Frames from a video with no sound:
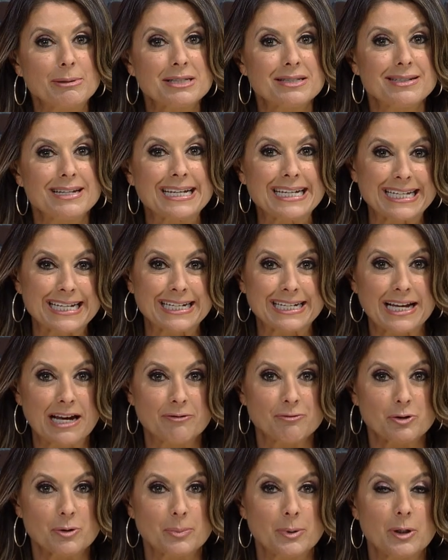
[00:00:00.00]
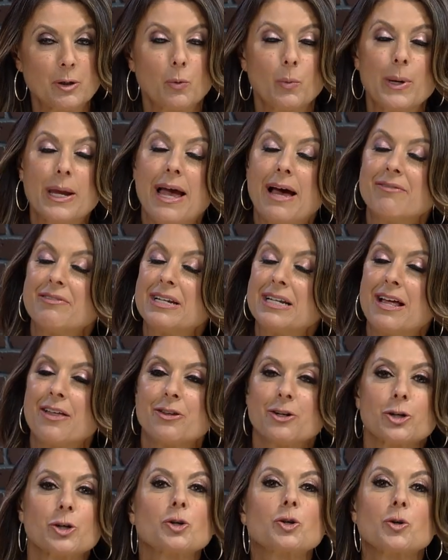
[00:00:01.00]
a seat and get comfortable. We have
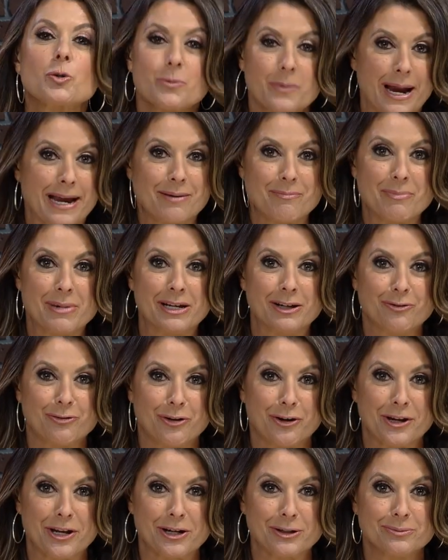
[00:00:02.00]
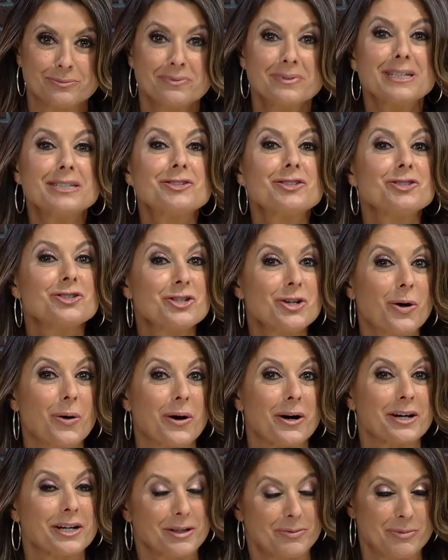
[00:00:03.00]
another great meal for you. This is
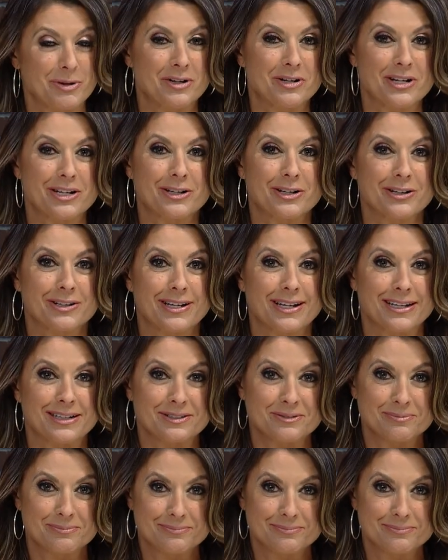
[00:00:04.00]
your Community Cooking.